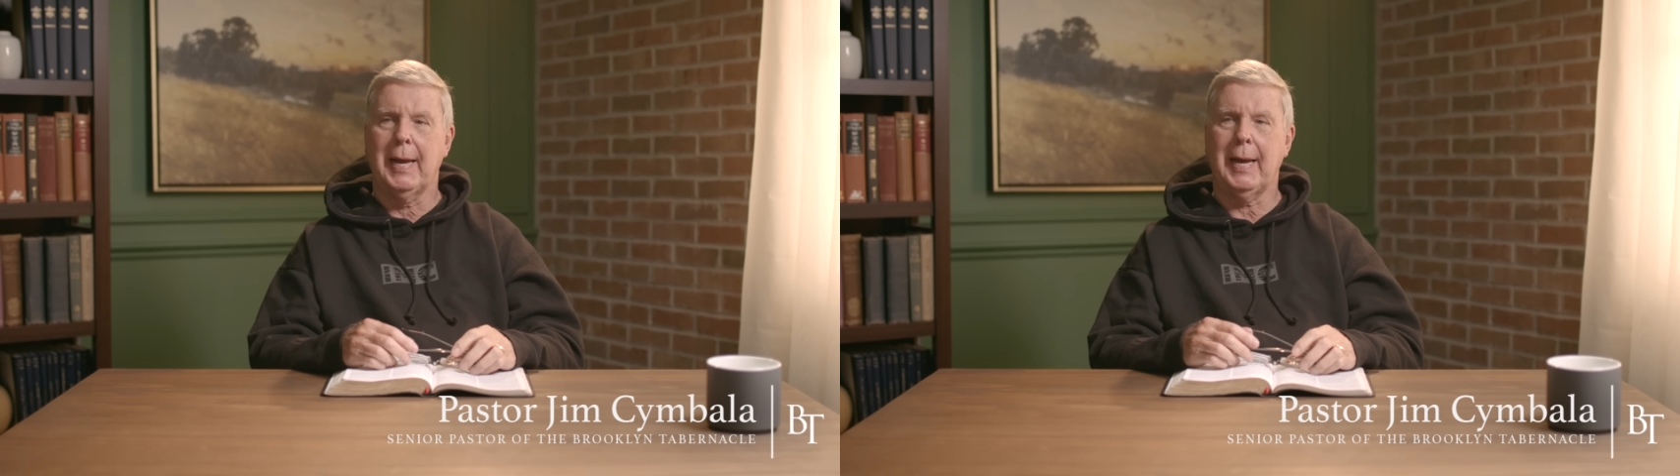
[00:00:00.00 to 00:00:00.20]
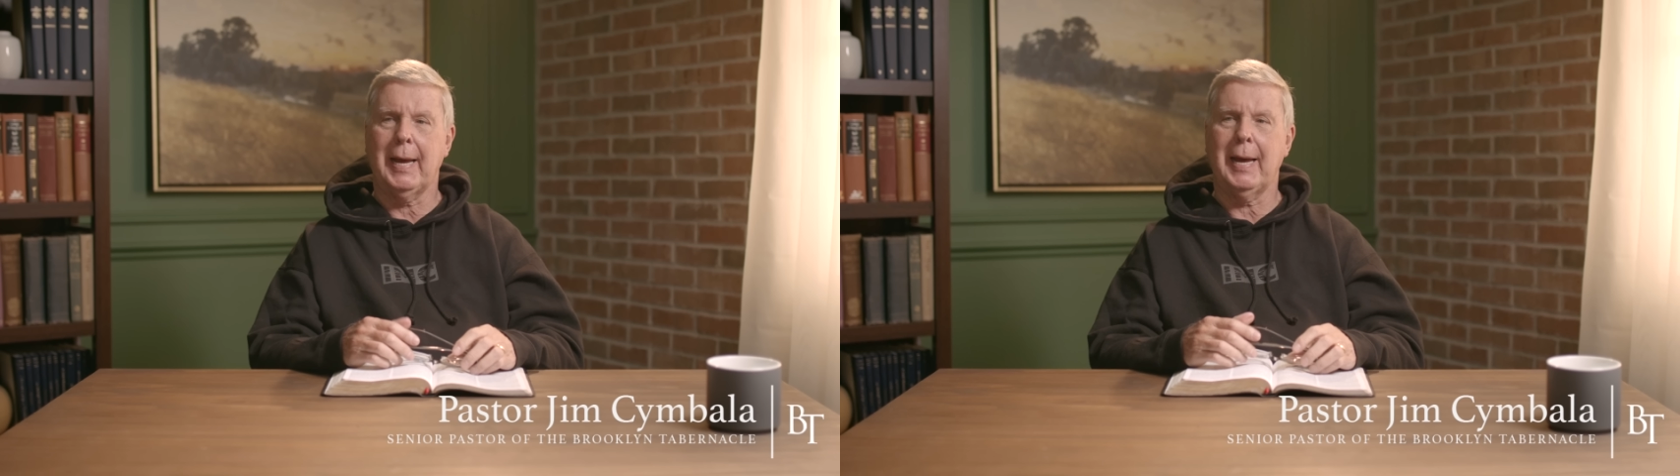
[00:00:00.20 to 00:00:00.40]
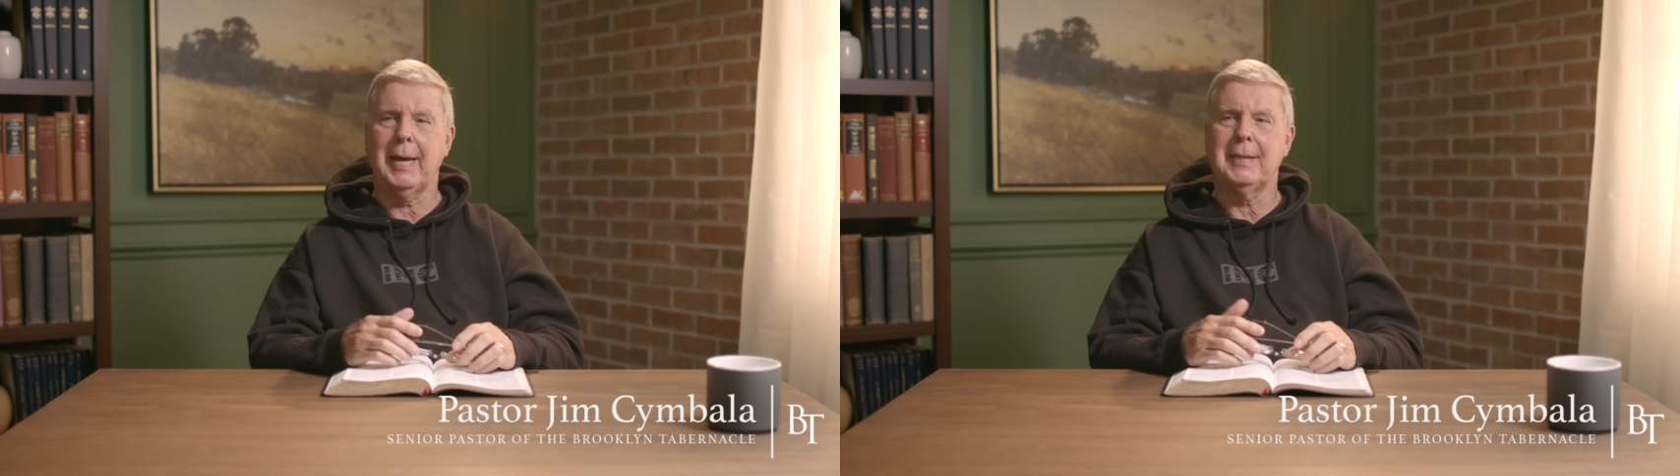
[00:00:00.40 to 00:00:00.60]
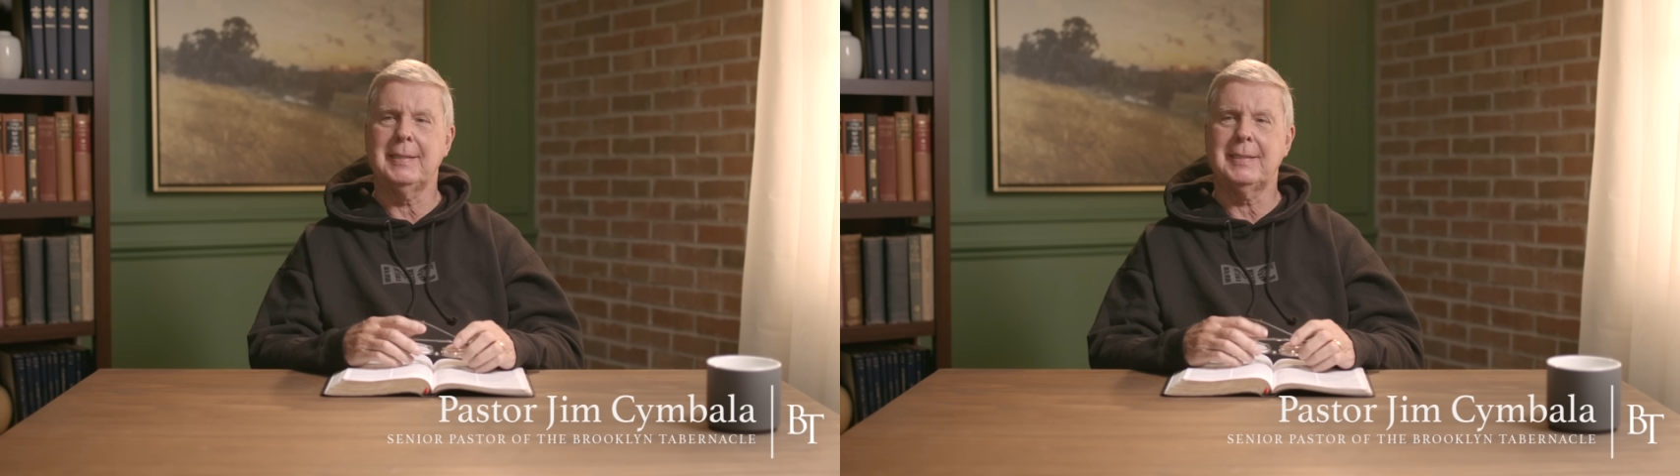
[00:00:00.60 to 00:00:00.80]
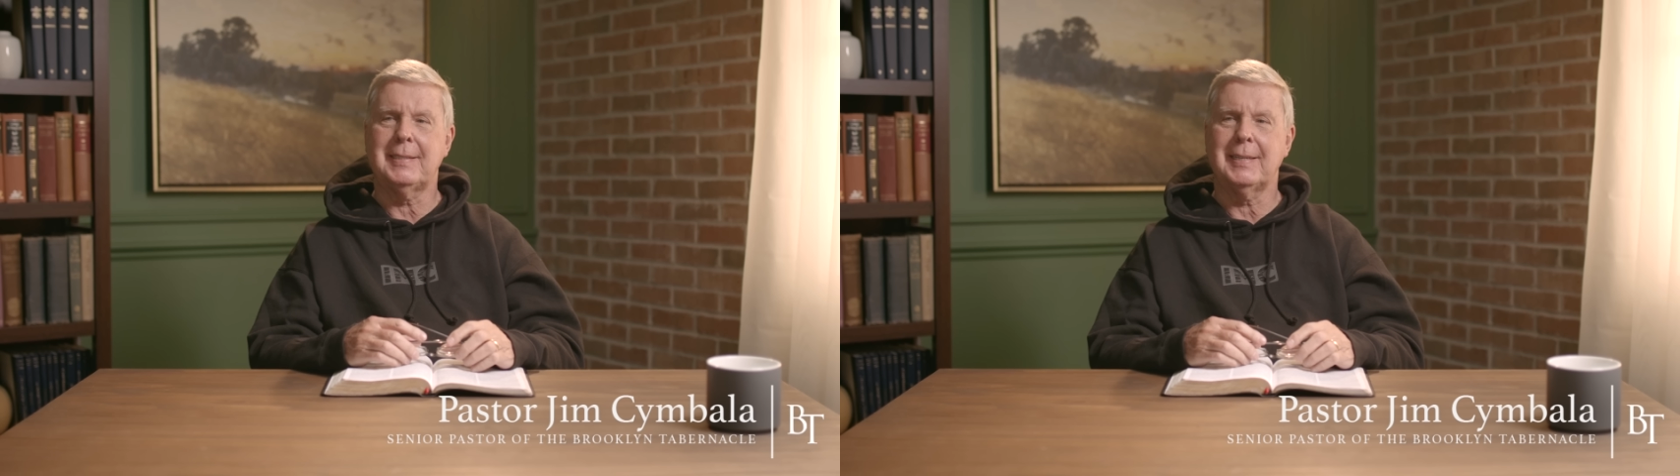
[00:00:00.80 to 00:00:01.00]

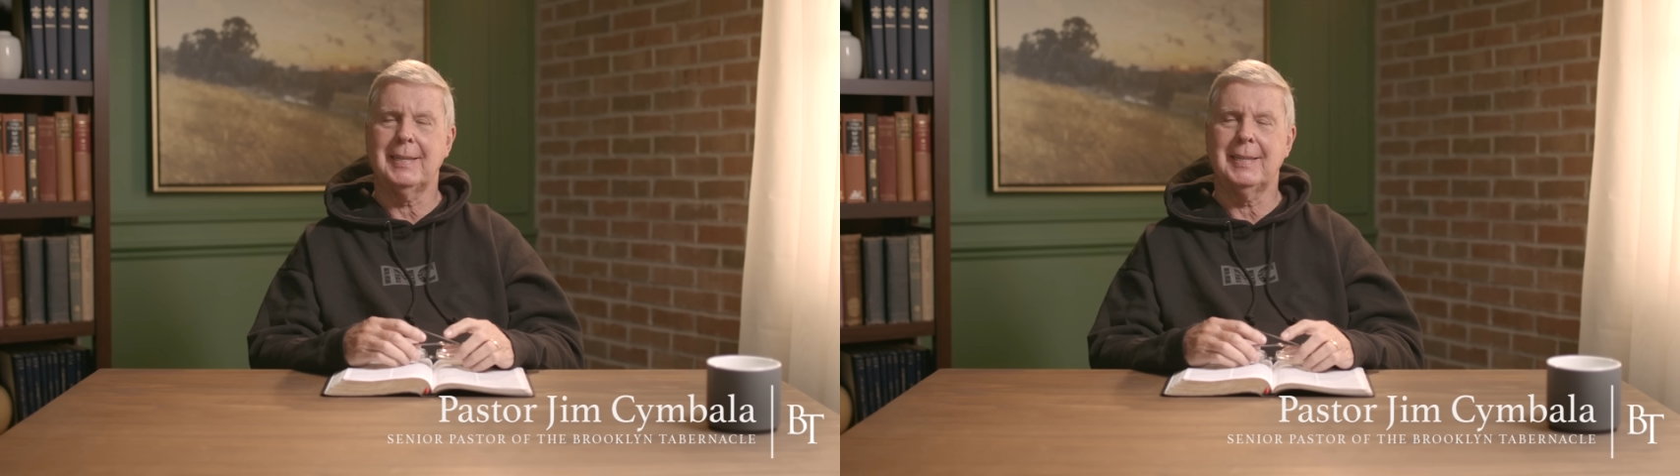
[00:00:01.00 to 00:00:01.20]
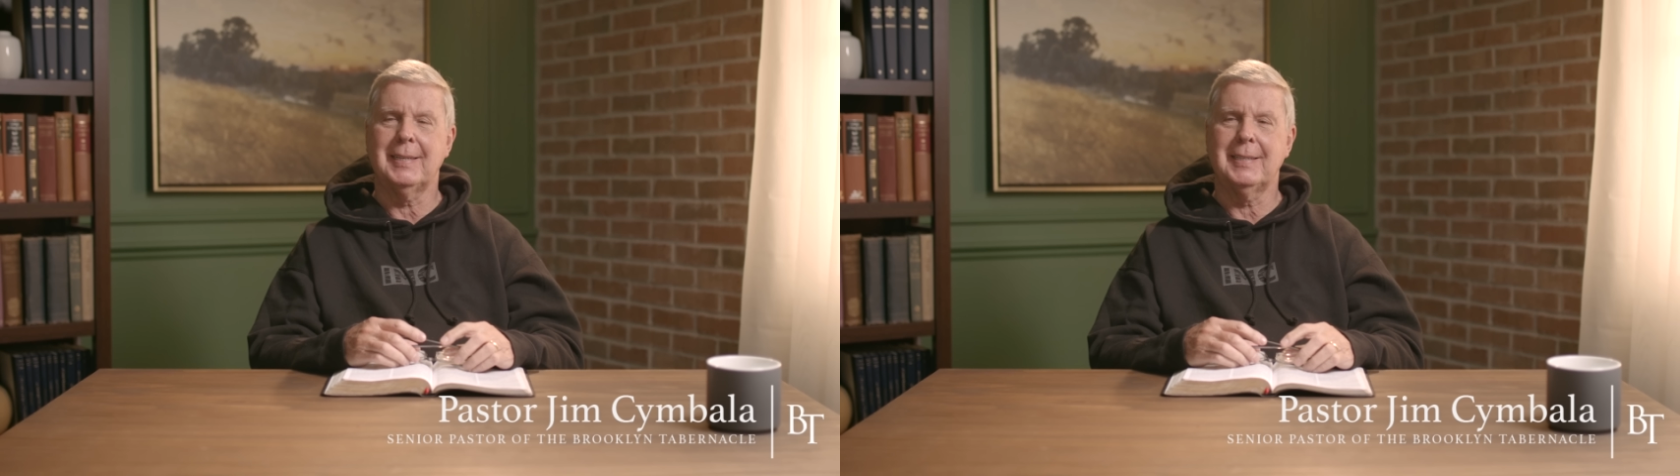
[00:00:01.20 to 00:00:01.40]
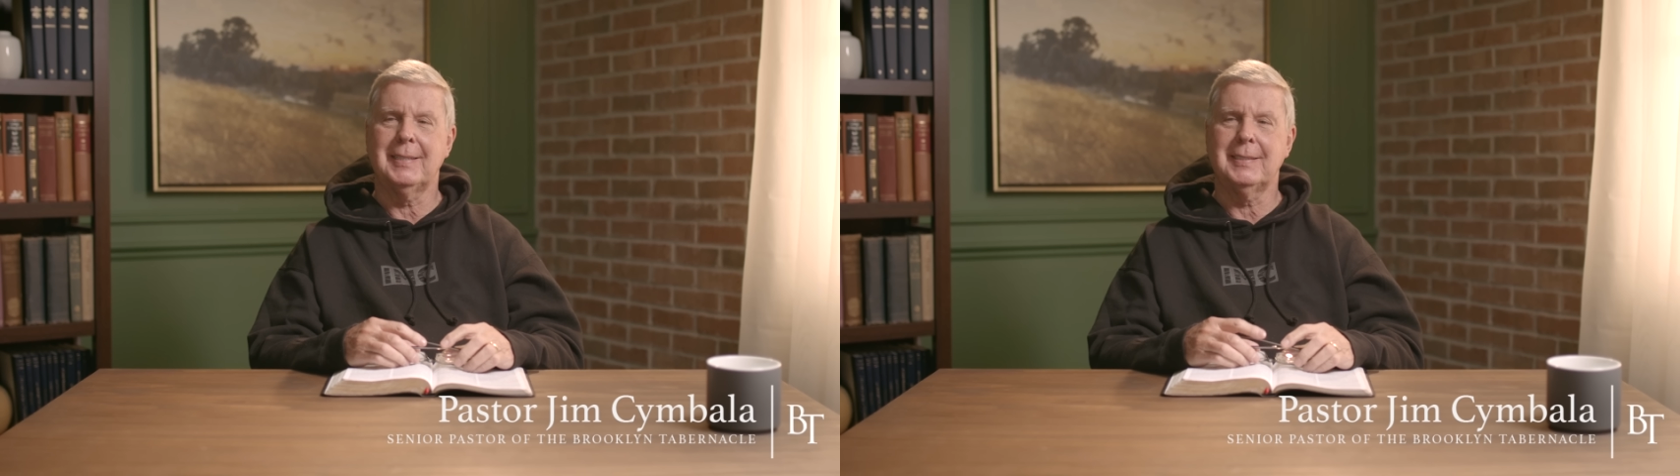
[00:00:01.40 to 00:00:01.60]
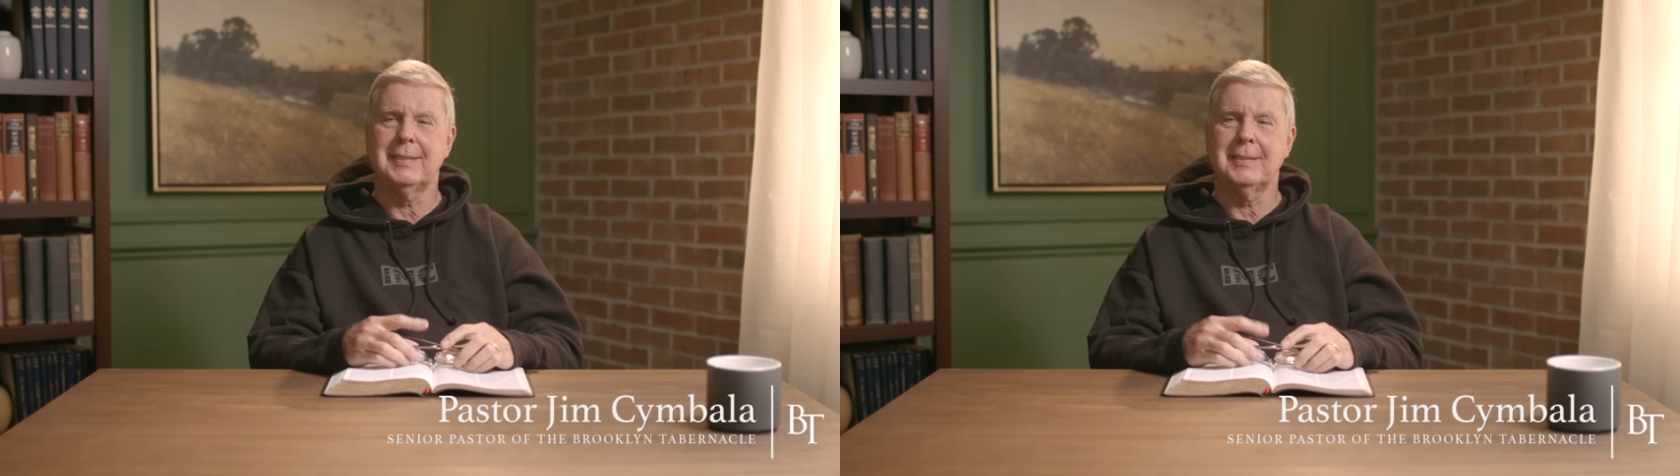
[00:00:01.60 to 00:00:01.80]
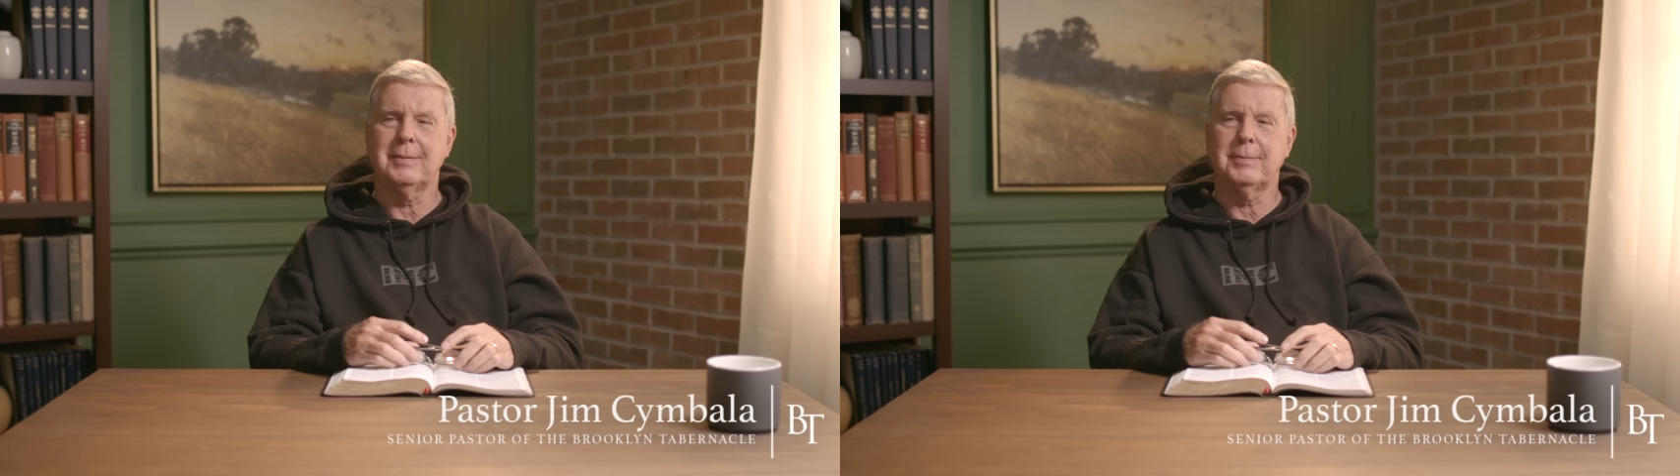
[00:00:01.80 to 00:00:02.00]
And
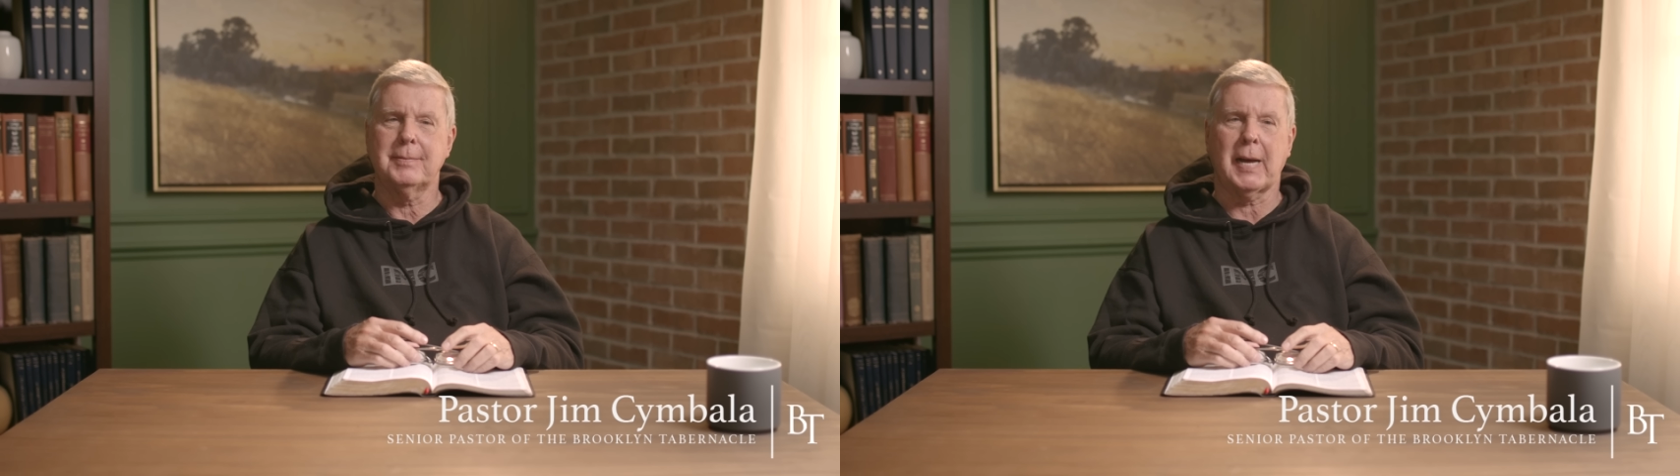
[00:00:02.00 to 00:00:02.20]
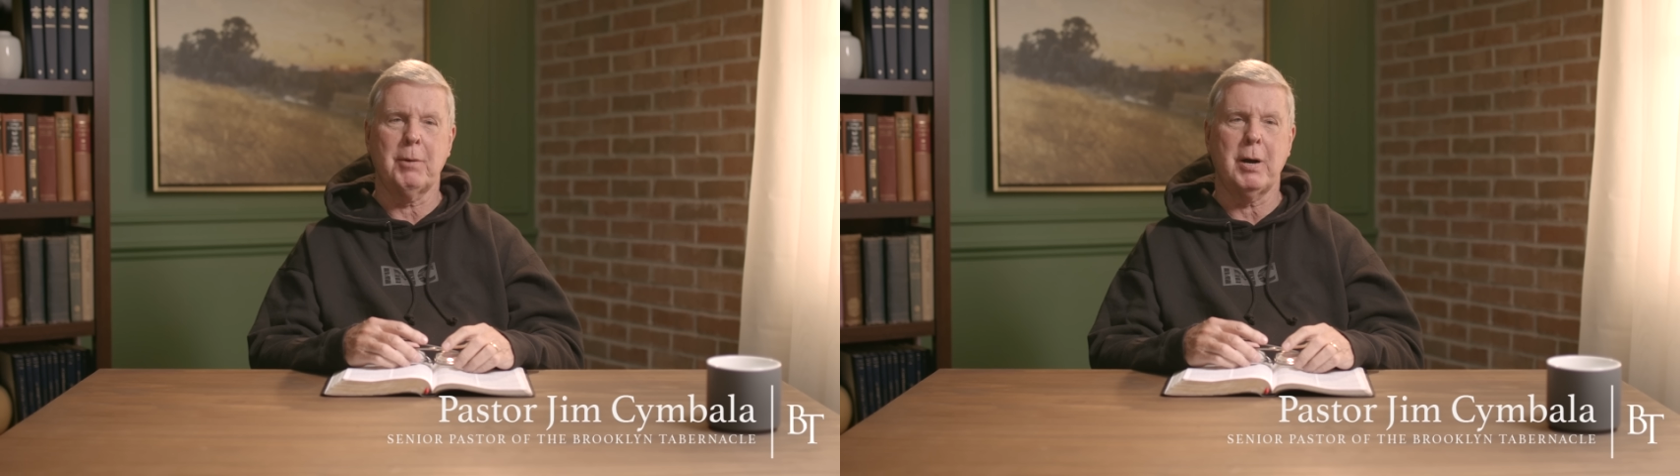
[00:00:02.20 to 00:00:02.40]
I